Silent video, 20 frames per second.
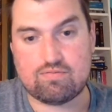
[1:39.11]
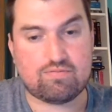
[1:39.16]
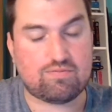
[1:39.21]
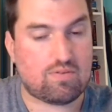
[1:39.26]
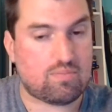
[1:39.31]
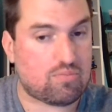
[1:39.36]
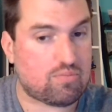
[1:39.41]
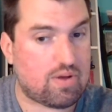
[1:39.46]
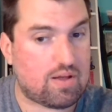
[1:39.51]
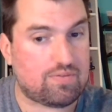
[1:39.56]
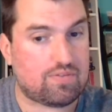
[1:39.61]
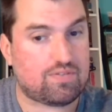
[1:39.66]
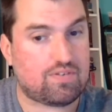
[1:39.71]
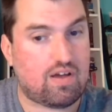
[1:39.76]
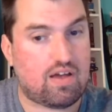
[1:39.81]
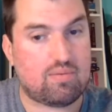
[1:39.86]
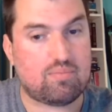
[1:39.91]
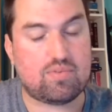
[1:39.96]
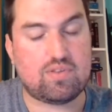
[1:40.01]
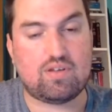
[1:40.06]
from around the
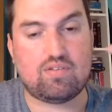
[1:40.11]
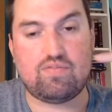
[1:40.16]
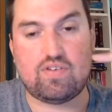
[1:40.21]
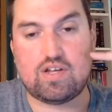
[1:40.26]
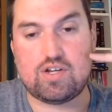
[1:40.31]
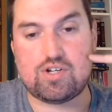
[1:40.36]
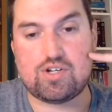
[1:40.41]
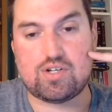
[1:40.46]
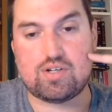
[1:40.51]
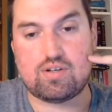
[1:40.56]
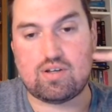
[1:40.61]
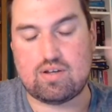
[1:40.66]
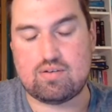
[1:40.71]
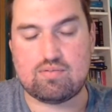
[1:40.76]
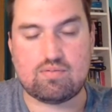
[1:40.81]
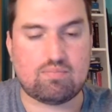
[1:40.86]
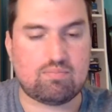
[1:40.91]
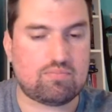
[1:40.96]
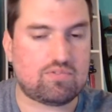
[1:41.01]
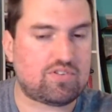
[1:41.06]
time of the invasion
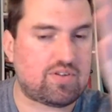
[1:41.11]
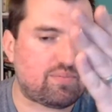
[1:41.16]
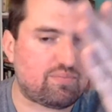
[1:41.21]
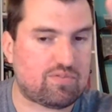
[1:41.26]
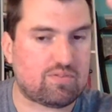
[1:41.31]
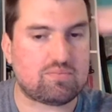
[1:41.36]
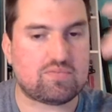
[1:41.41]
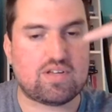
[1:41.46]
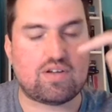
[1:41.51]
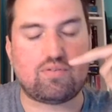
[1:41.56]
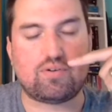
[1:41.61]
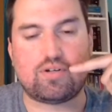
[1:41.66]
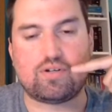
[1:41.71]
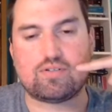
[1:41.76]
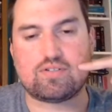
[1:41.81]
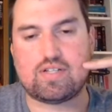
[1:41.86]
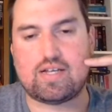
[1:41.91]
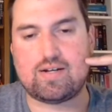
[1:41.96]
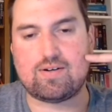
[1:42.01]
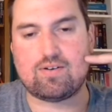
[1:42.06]
and some from several
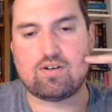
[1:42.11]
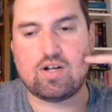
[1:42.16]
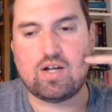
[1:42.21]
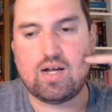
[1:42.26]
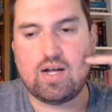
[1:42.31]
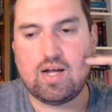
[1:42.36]
years later